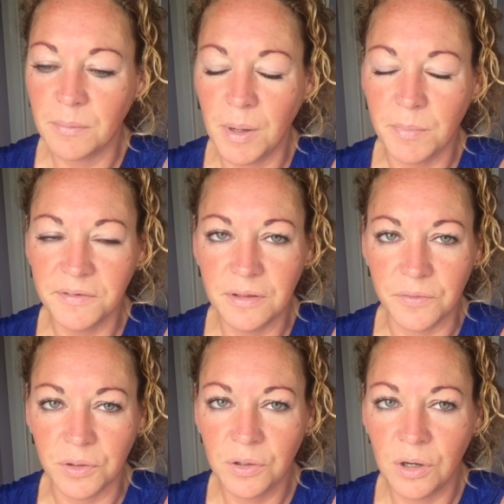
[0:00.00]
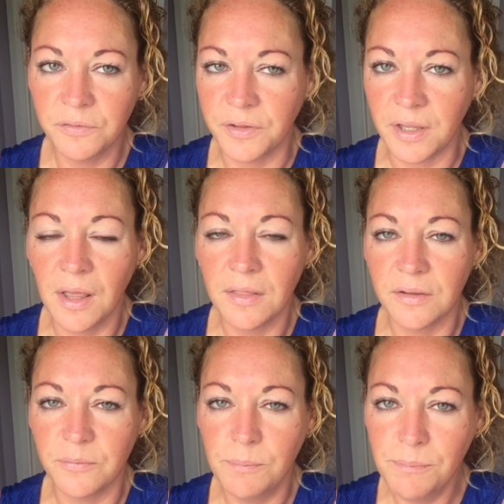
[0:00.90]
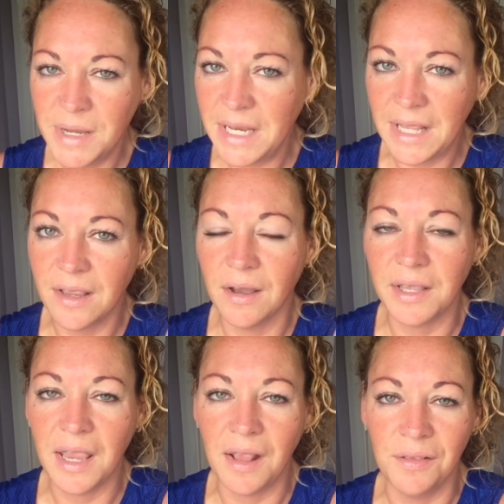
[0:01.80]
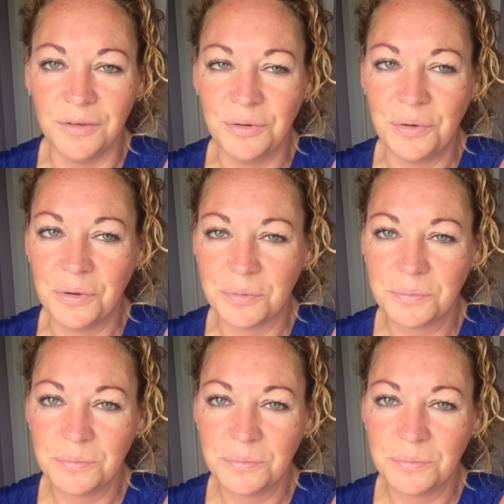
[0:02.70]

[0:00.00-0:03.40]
make myself a coffee the minute I get in the door.